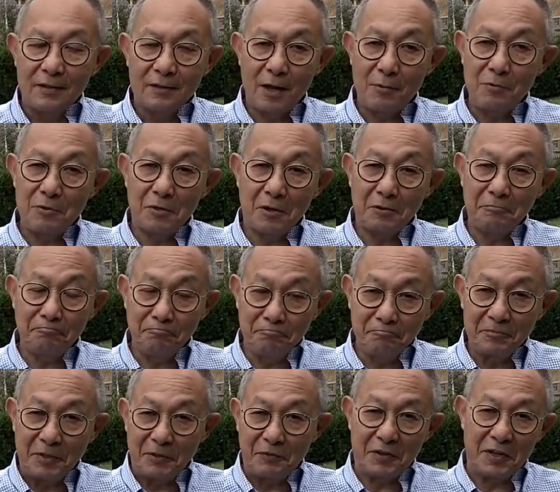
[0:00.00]
Then we thought,
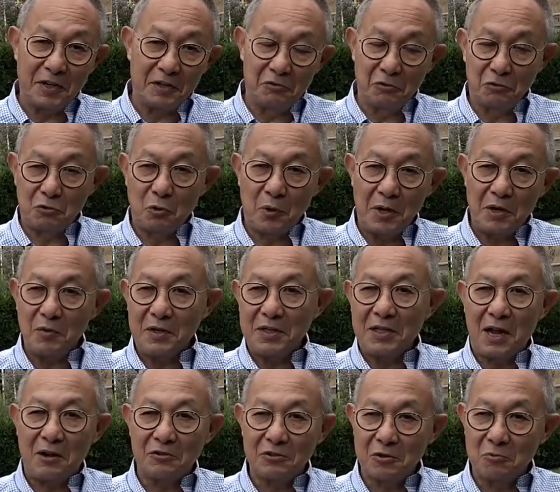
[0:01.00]
if we can do
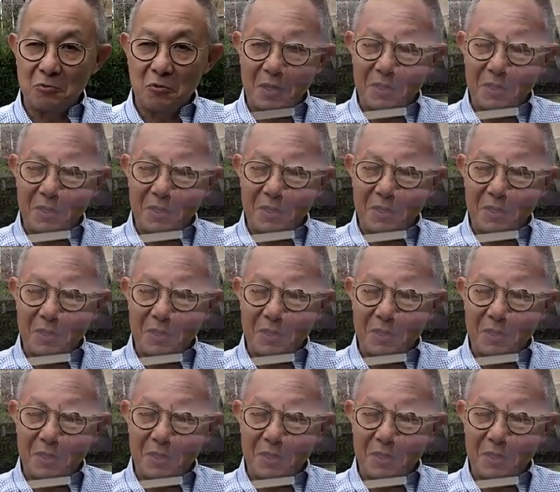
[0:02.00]
21,000